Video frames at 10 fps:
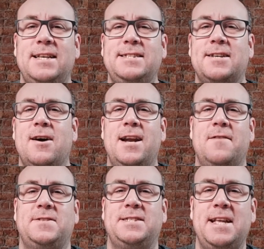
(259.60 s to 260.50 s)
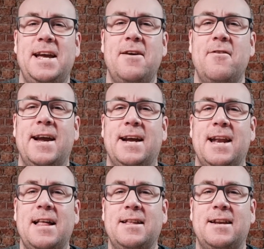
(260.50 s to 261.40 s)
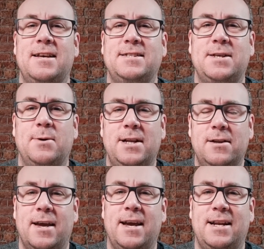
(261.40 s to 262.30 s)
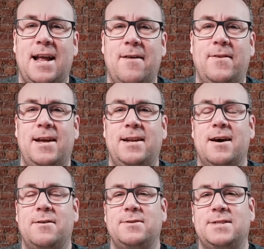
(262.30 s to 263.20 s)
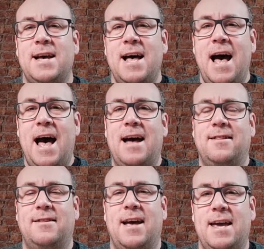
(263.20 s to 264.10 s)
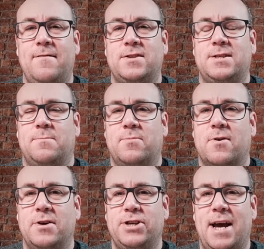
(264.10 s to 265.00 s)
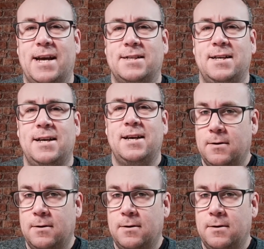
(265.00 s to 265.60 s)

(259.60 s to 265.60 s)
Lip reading: these kind of sneering Londoners who are looking down their nose at Dave's project.